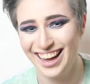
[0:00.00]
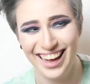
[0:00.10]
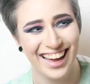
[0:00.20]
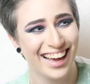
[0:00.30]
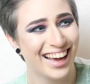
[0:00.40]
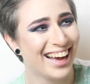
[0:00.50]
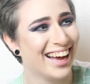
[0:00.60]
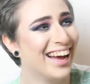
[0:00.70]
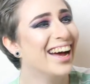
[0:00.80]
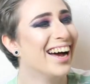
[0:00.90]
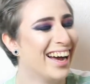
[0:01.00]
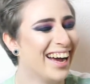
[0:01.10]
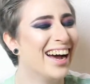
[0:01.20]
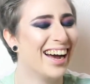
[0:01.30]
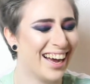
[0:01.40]
yeah, to my birthday. Well,
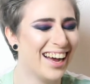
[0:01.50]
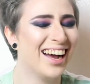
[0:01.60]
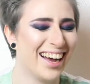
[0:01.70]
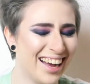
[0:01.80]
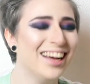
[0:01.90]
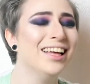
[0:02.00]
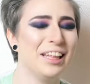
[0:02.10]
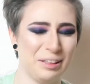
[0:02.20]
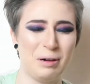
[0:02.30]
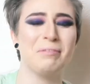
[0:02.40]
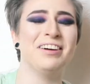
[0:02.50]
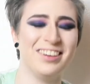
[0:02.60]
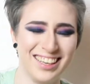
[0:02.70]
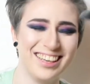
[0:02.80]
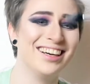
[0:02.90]
not this one, the one before. yeah.